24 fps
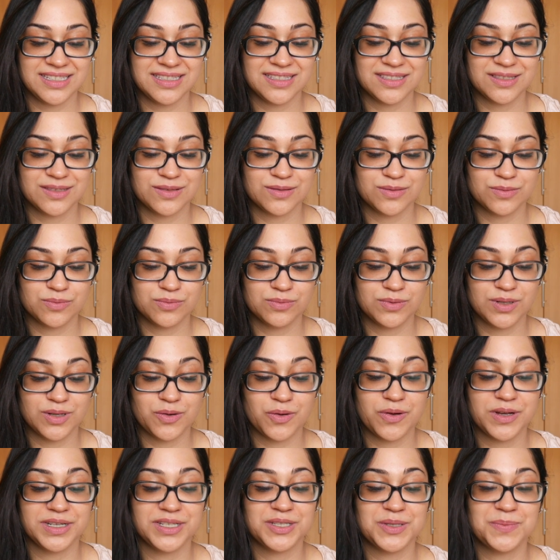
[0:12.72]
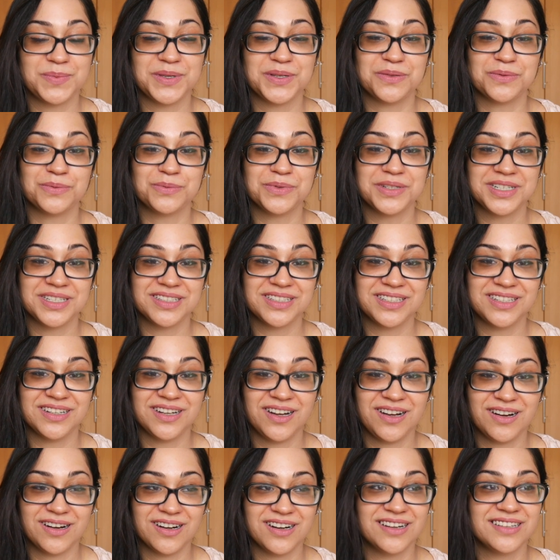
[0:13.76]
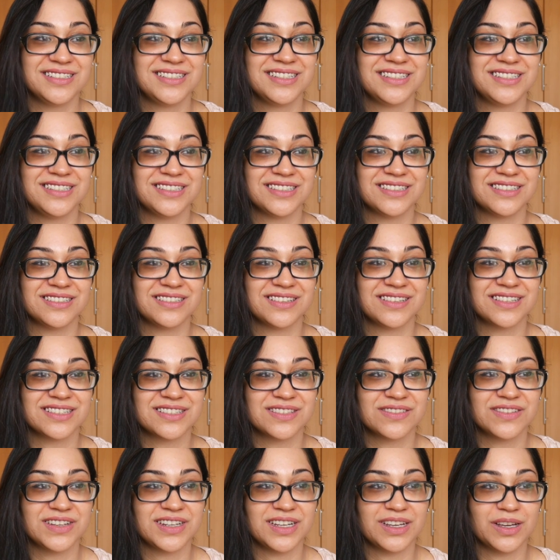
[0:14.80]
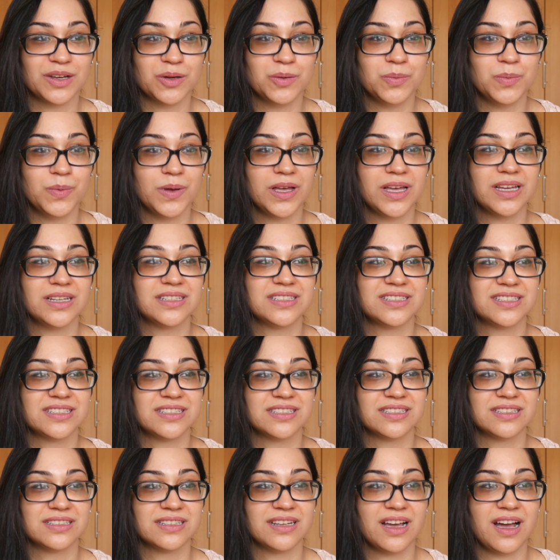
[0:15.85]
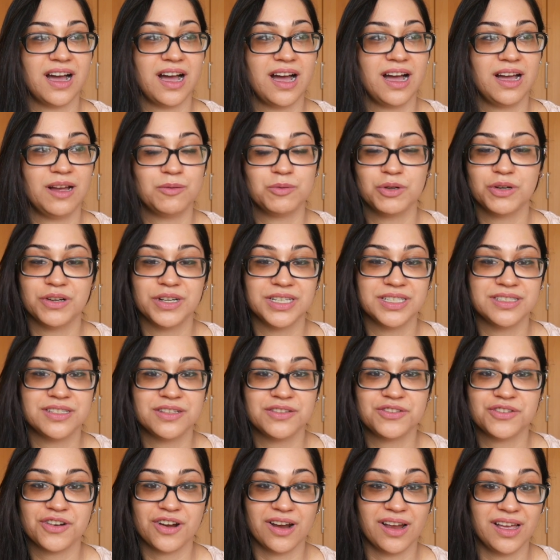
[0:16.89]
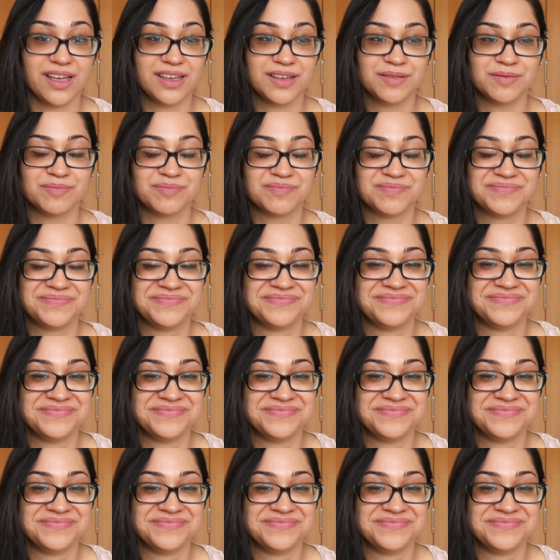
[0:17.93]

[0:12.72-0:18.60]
It's going to be really hard to do this video, but I'm going to try.